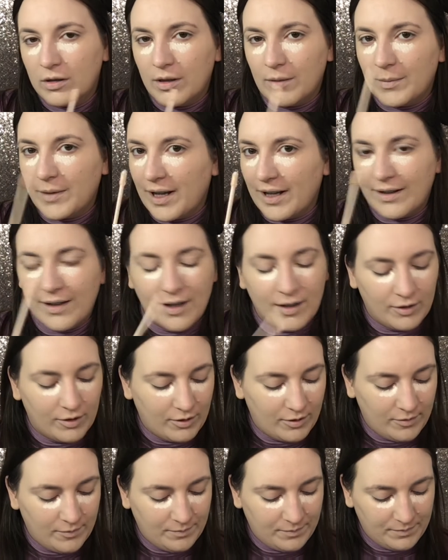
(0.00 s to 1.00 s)
not that
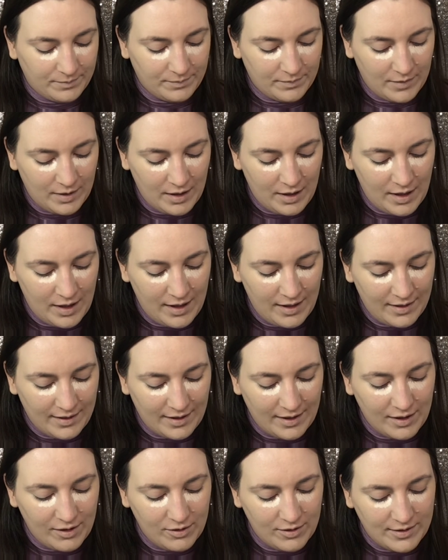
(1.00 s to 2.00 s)
girl. I
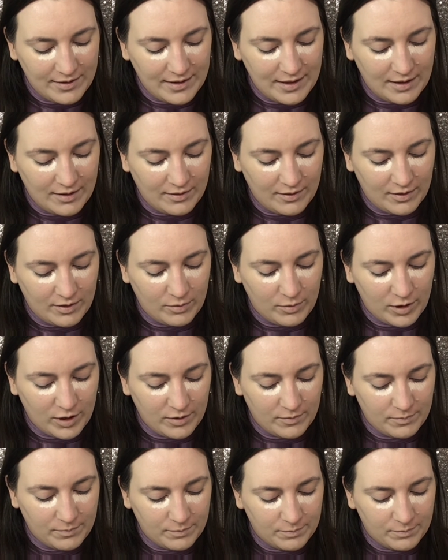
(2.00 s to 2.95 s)
think you just need a little bit.